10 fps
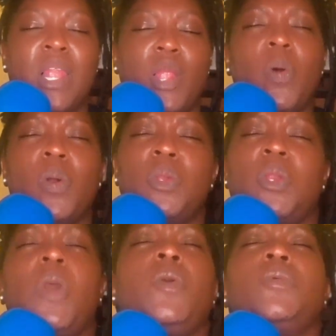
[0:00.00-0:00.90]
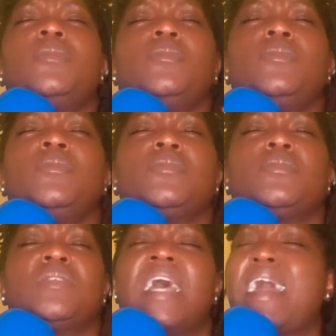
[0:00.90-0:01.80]
Lord
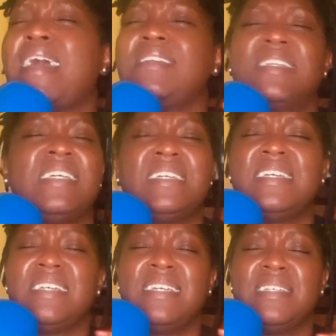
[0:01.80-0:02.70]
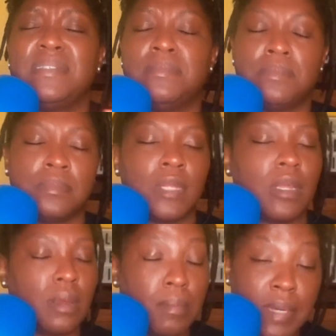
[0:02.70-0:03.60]
knows I did.
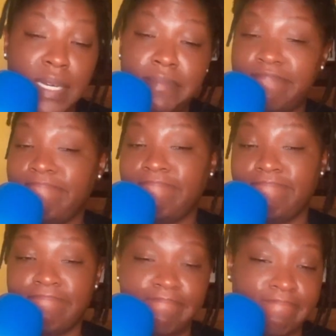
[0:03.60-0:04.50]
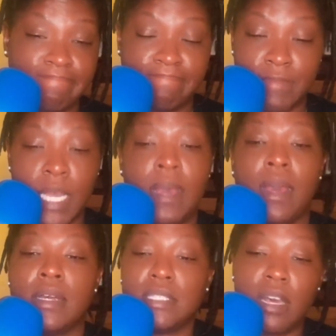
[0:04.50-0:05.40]
But
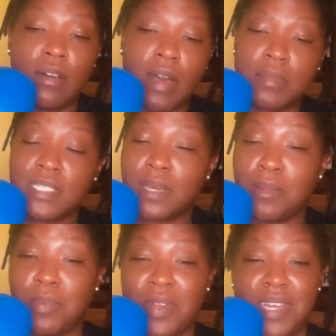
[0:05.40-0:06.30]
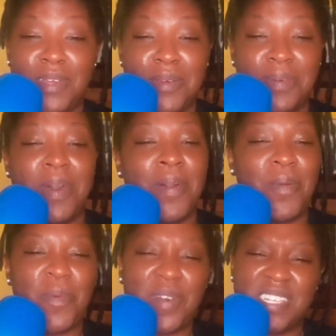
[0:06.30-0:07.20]
so I'm just going to bring you
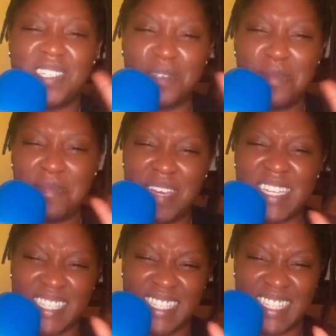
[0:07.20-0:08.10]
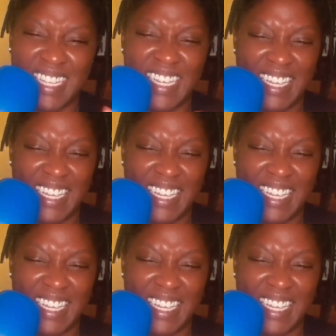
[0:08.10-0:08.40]
what you missed,